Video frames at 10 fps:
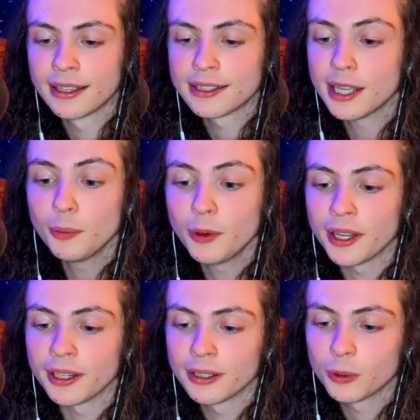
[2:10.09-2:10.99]

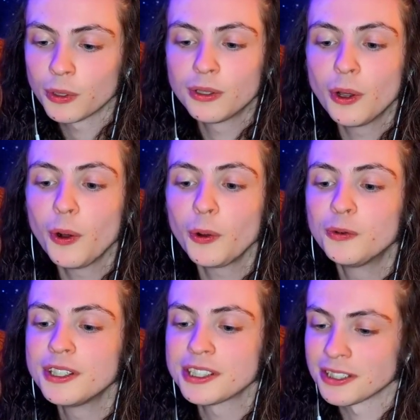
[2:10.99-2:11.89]
Someone with dulled
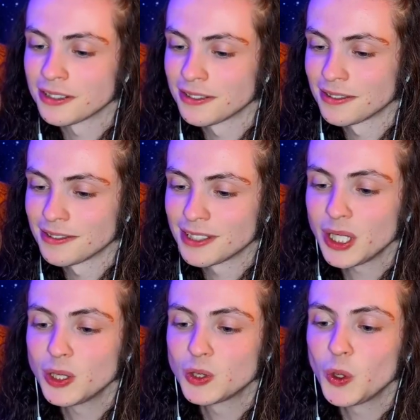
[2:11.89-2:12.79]
vision
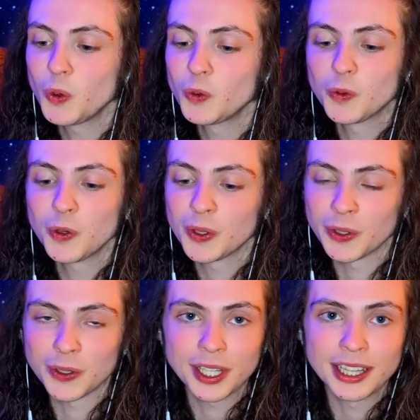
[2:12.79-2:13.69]
sees no
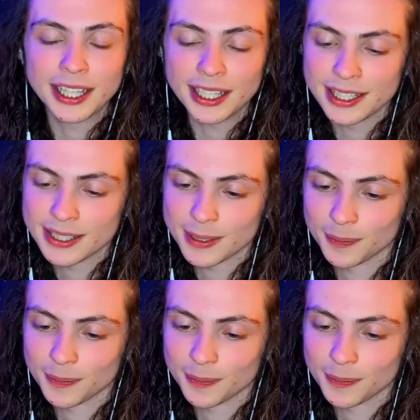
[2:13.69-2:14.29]
further than this.